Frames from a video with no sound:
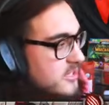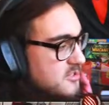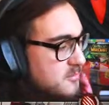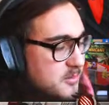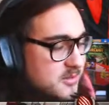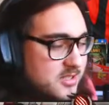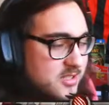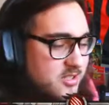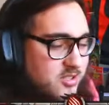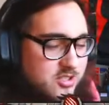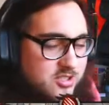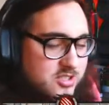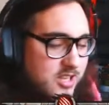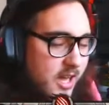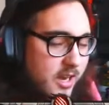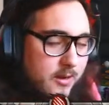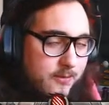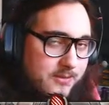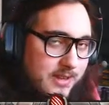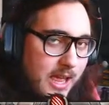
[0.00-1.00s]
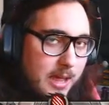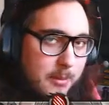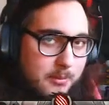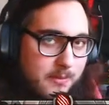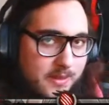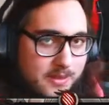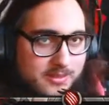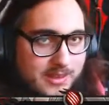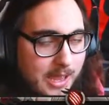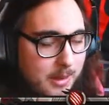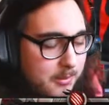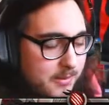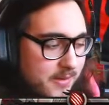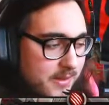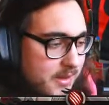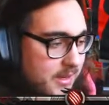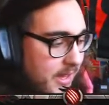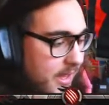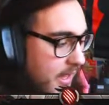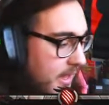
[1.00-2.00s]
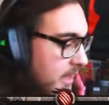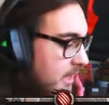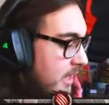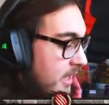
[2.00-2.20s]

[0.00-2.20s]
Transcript: but there's just not enough time in the day.